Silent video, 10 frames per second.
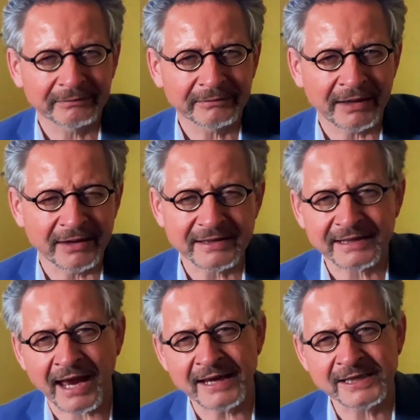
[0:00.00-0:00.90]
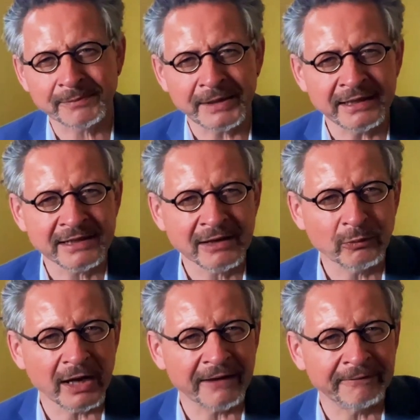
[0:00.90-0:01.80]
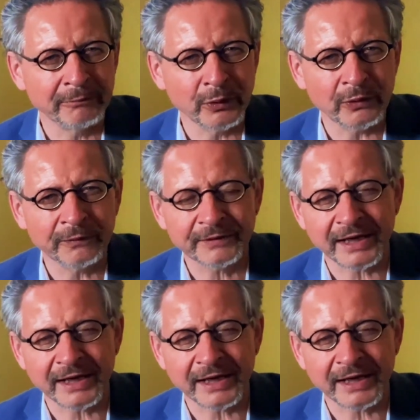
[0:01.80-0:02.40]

In this case, Peter will have moved